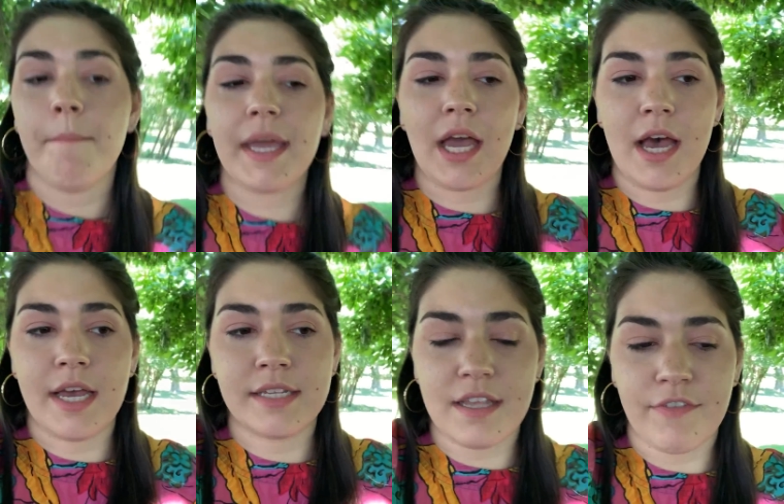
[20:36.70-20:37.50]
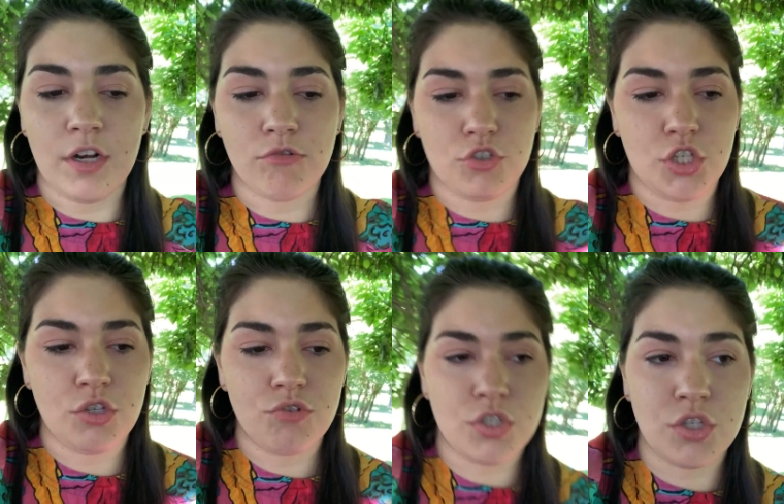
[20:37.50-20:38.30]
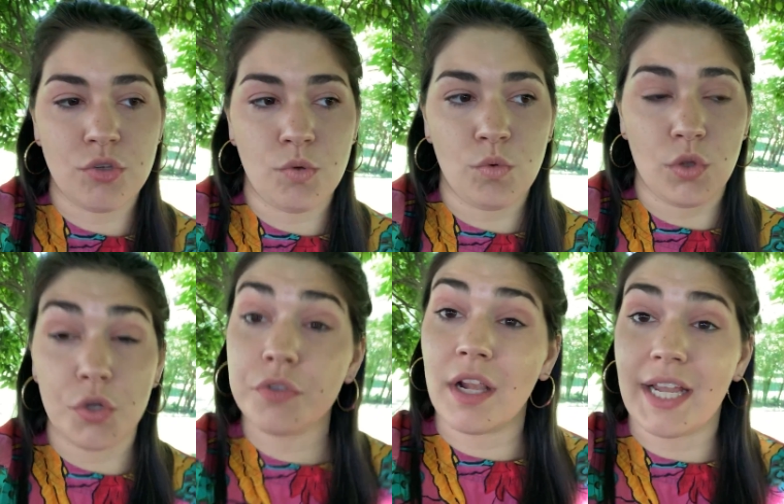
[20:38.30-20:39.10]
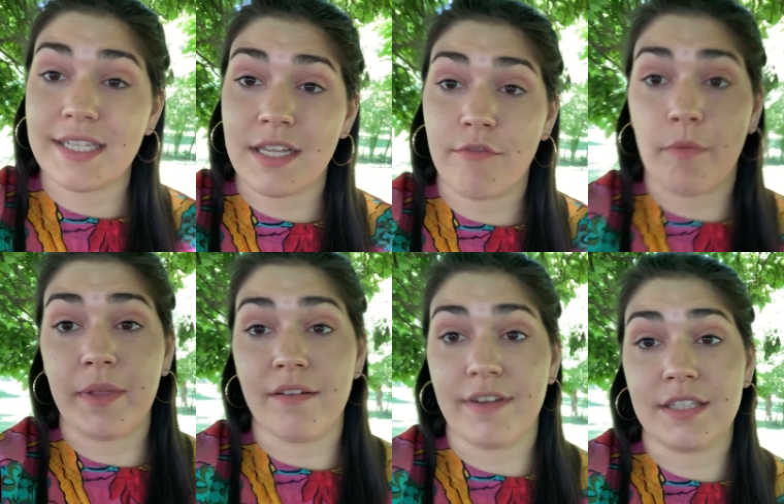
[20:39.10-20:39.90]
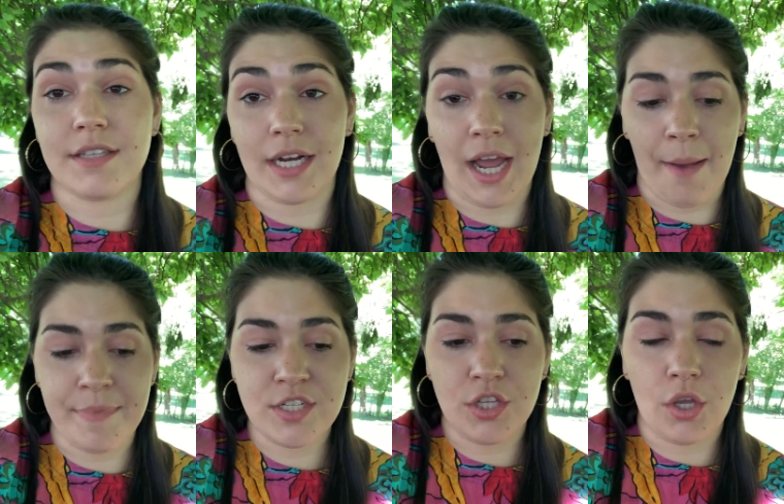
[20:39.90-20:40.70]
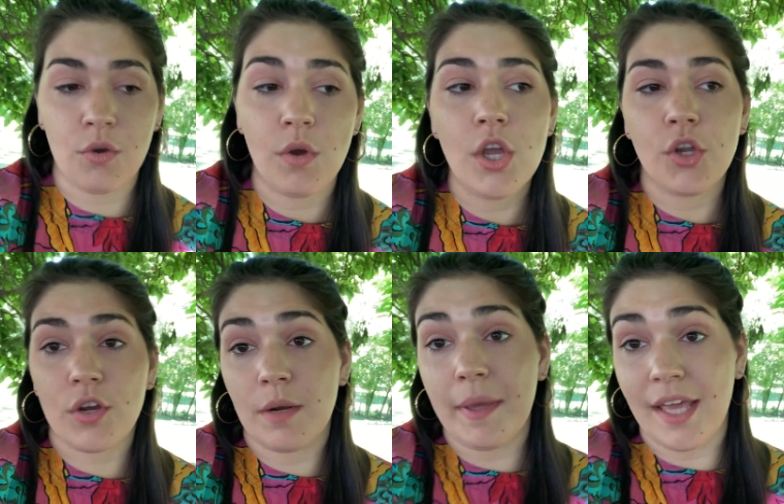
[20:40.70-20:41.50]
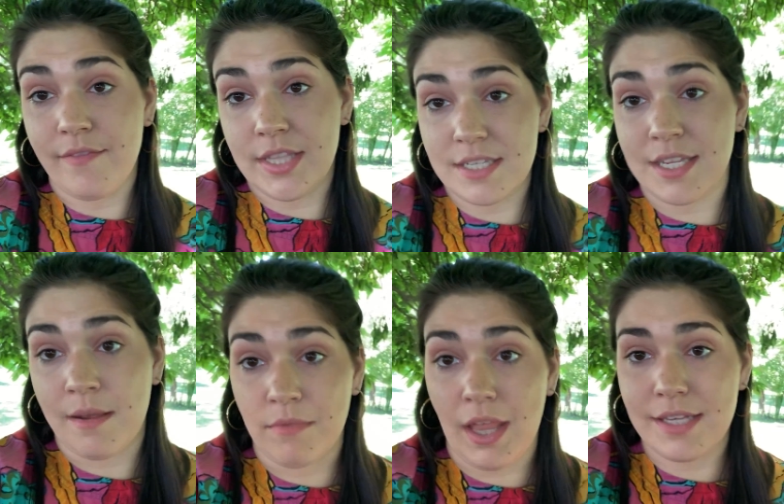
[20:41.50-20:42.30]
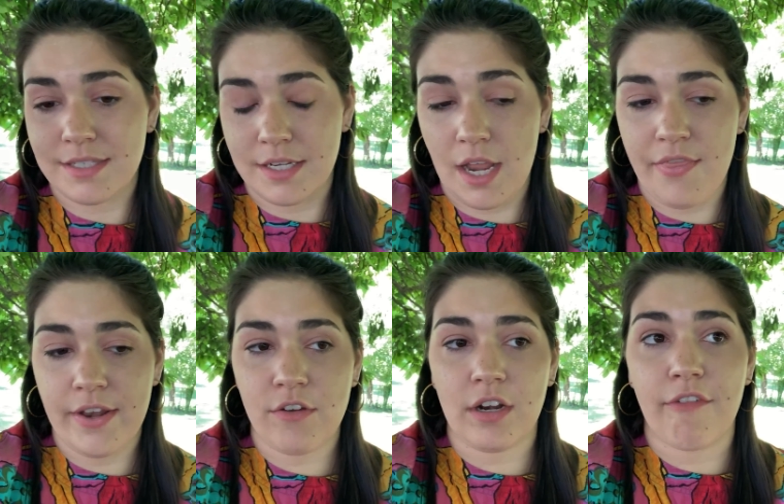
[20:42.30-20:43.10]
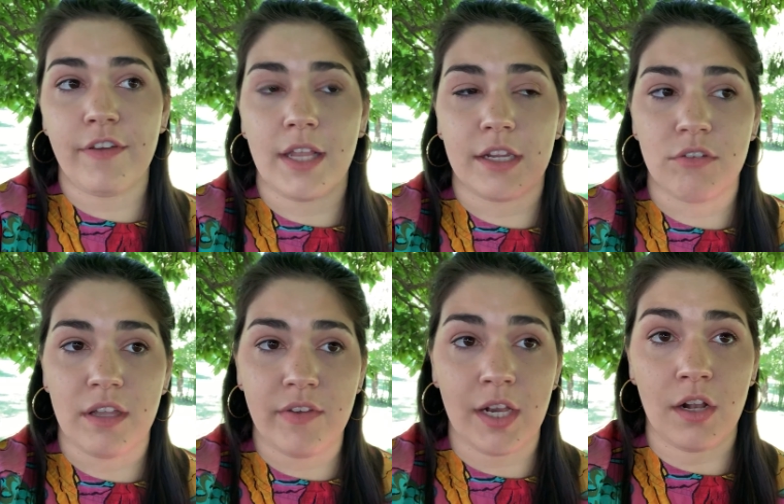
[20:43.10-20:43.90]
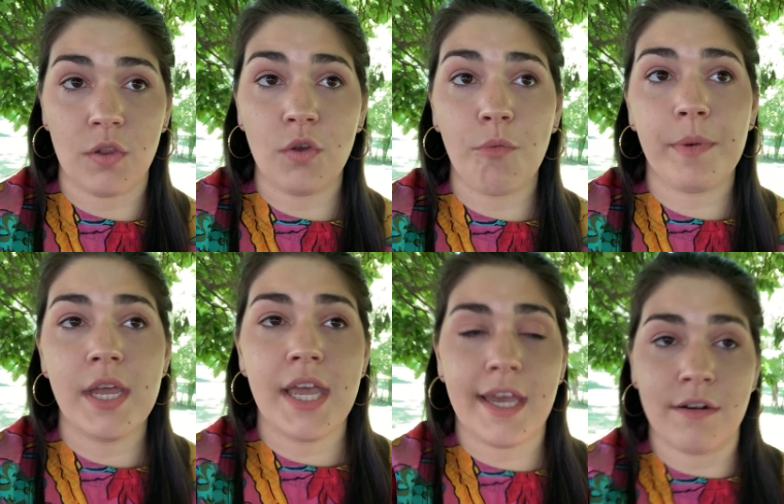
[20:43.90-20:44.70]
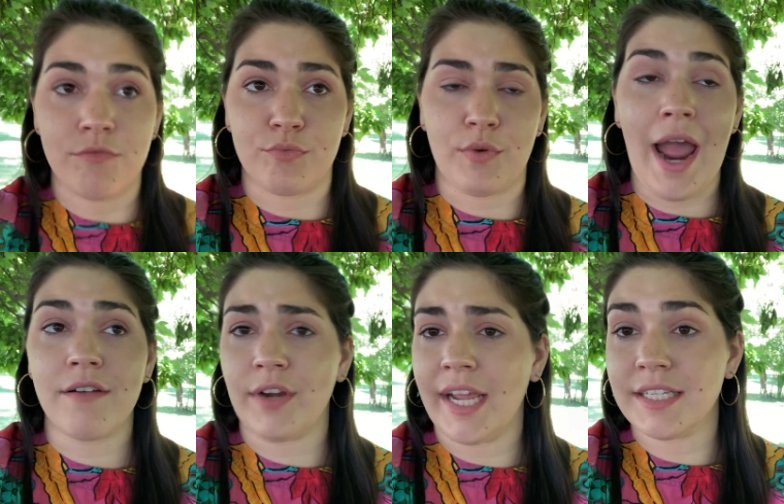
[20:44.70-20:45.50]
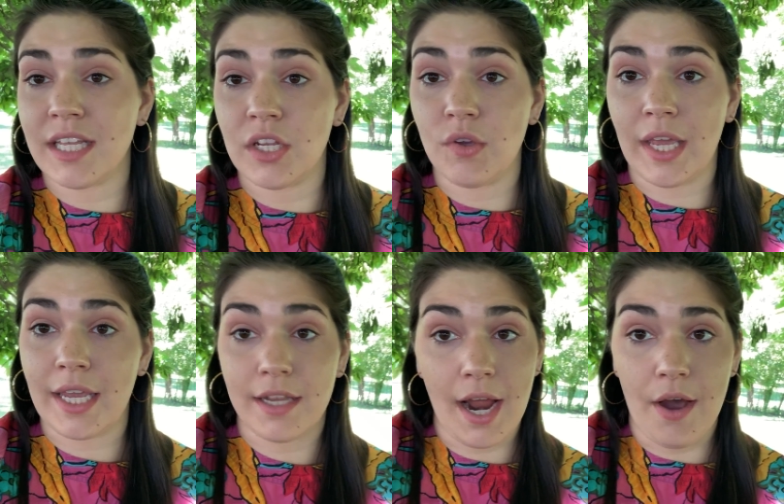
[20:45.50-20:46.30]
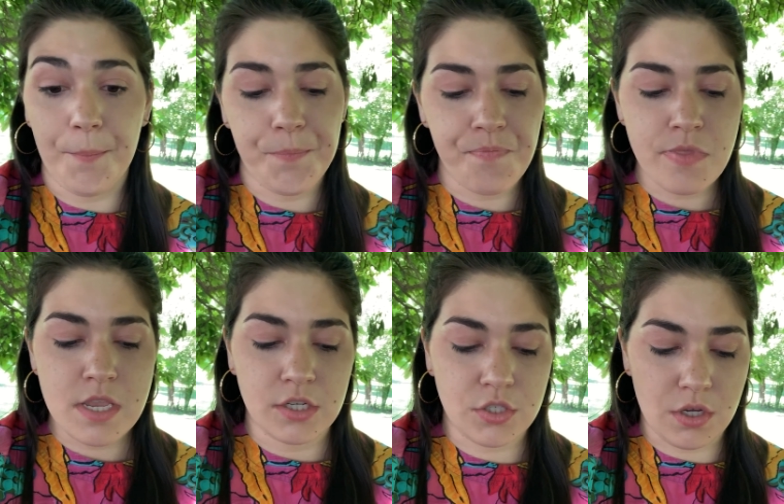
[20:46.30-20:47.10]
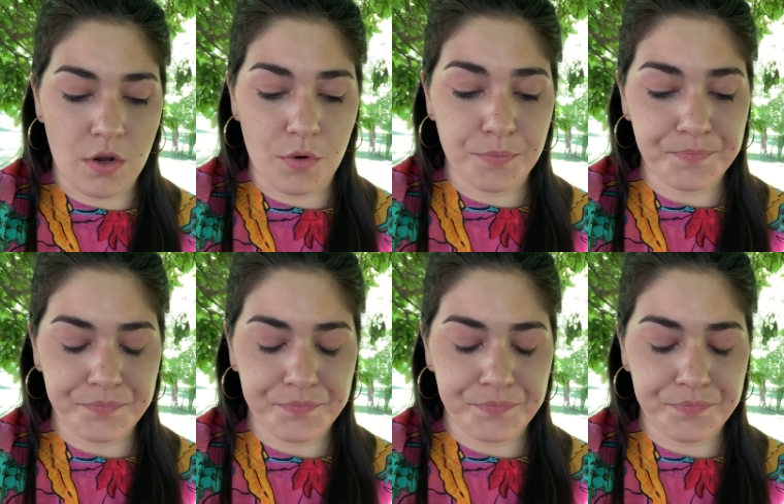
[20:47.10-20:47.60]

because if you don't choose to learn the lesson from the events that happen to you, you're going to be given the same lesson and then you're going to feel like you're living in a loop and a rat race and you can't get out. So